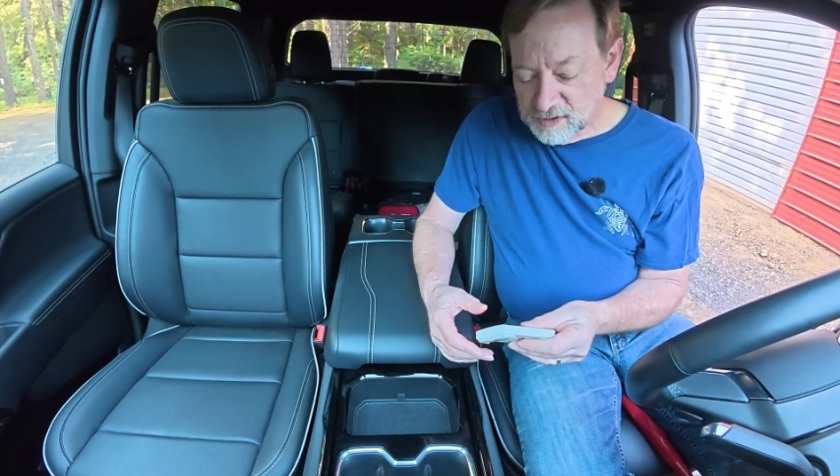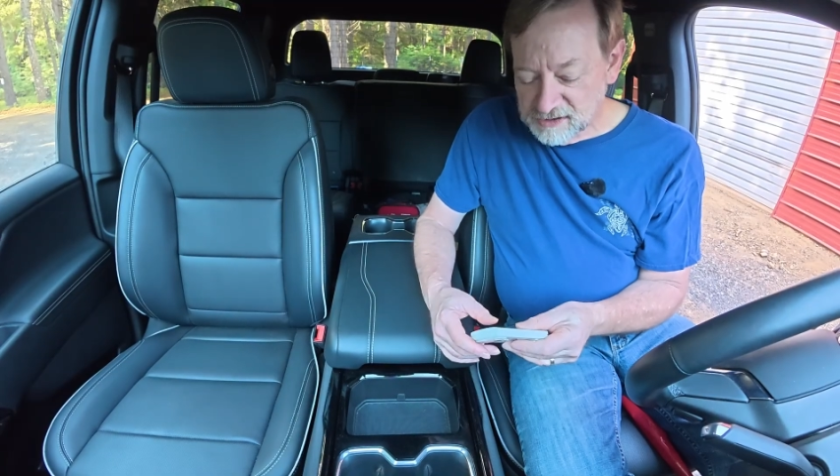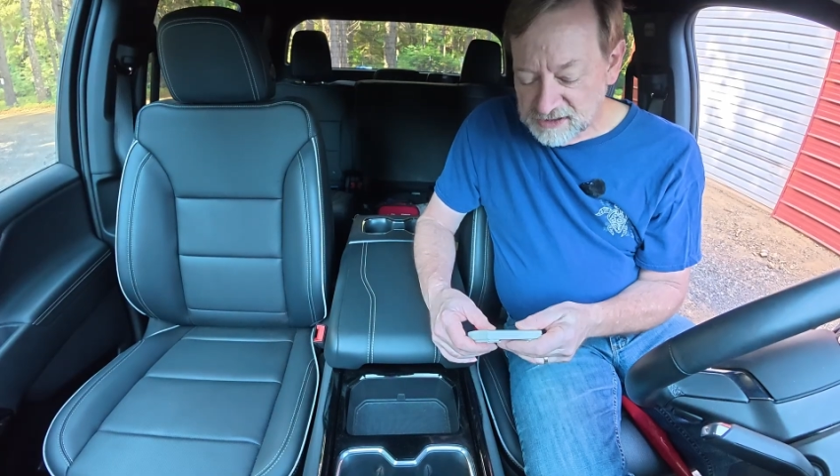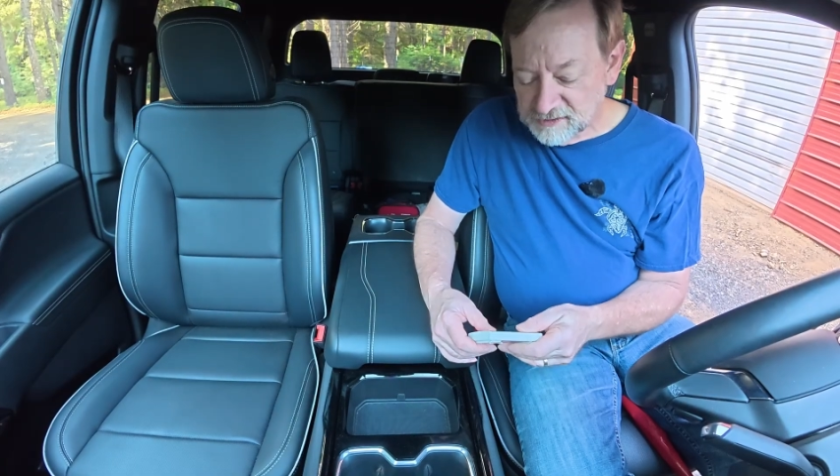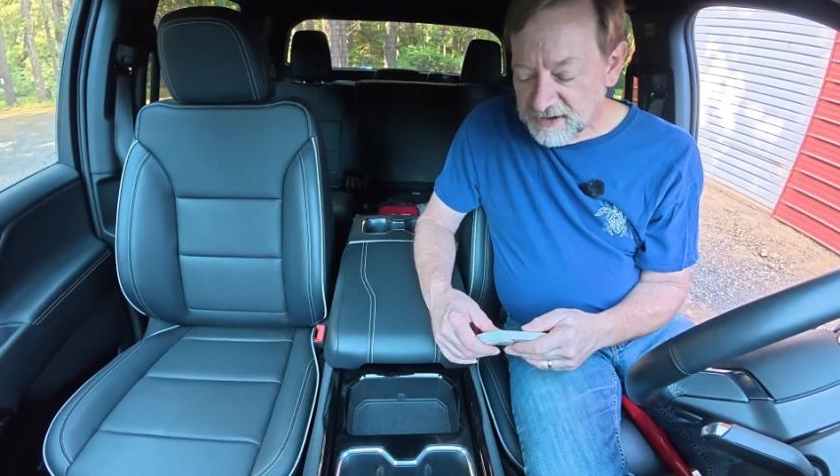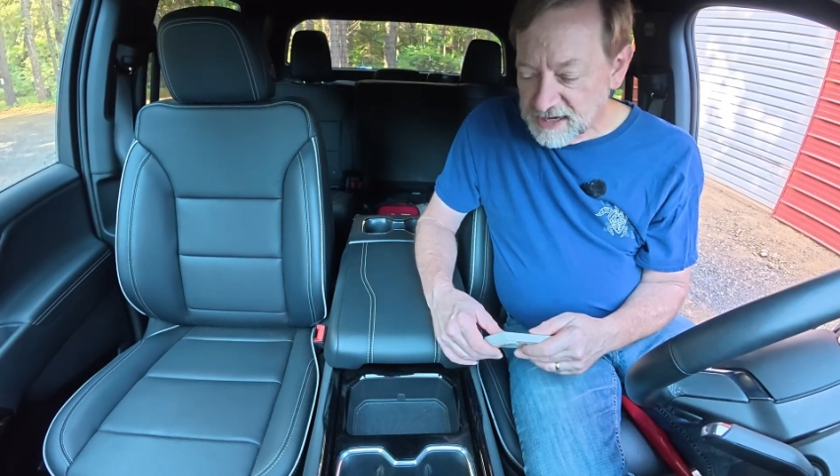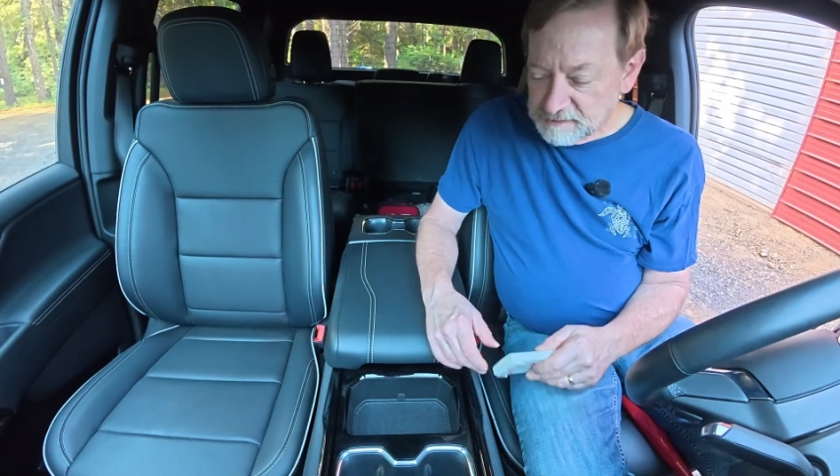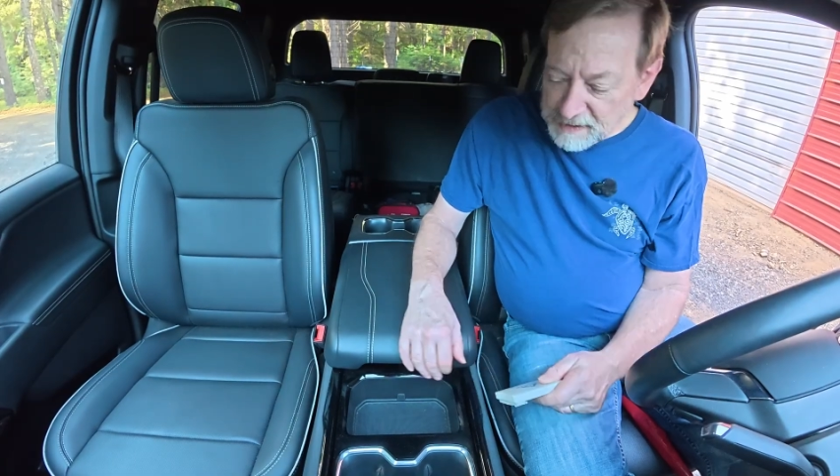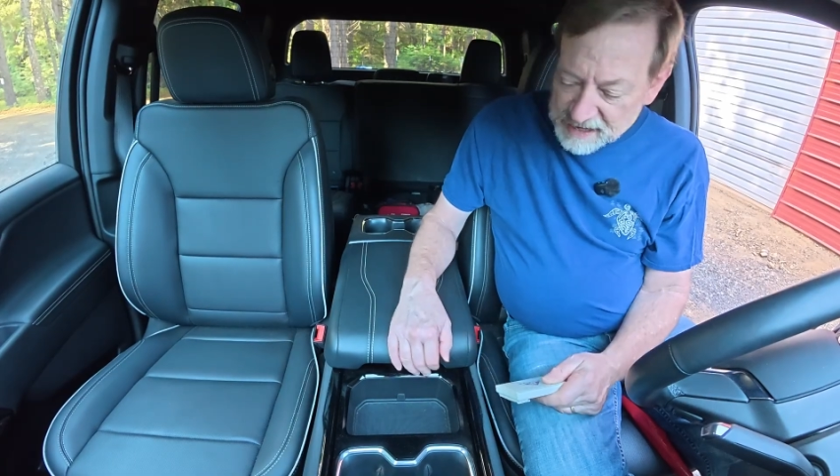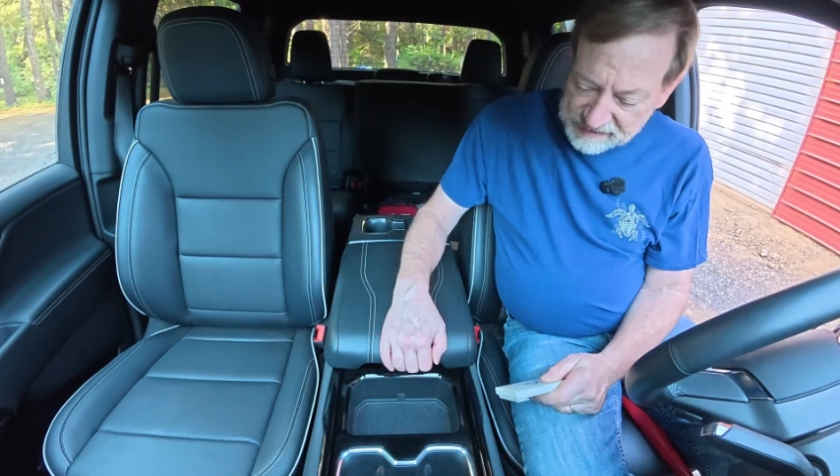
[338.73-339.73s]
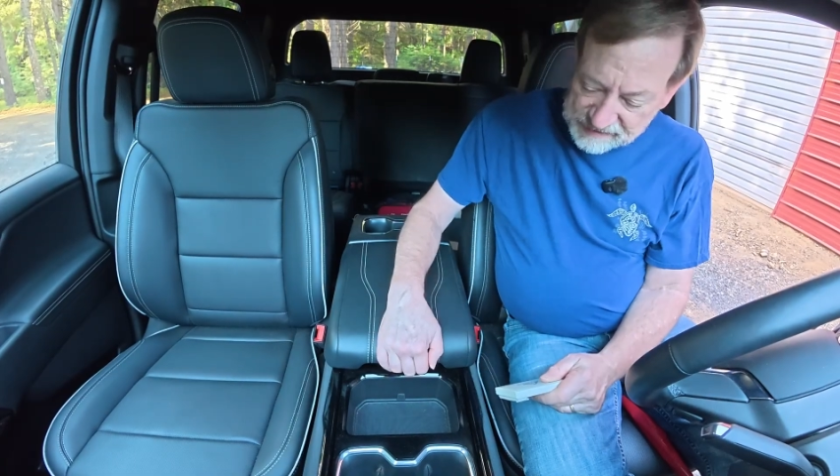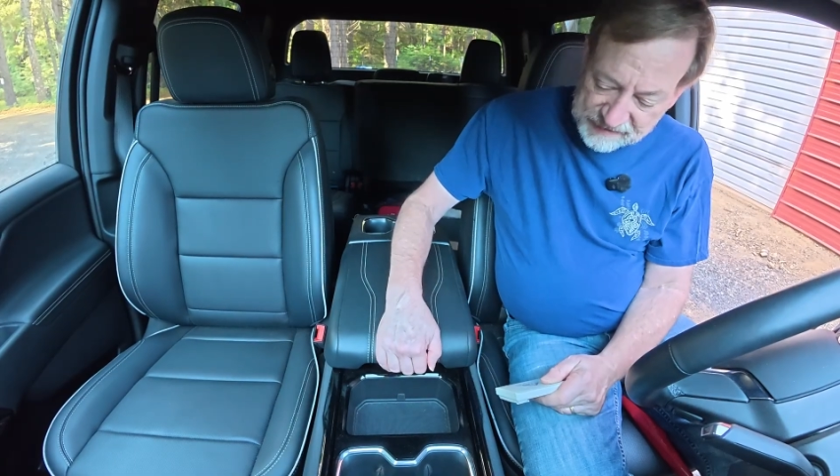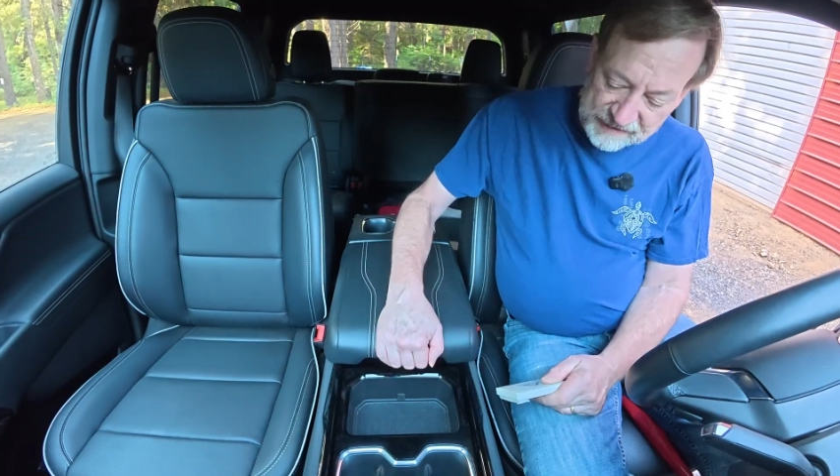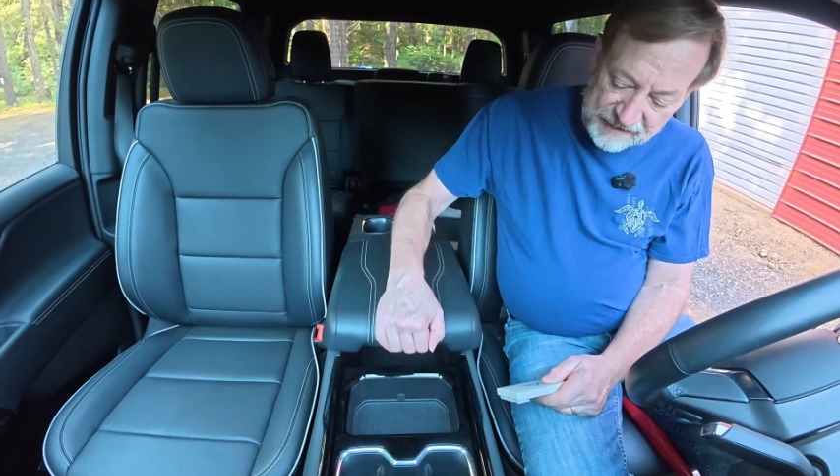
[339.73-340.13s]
Where's the fast pass?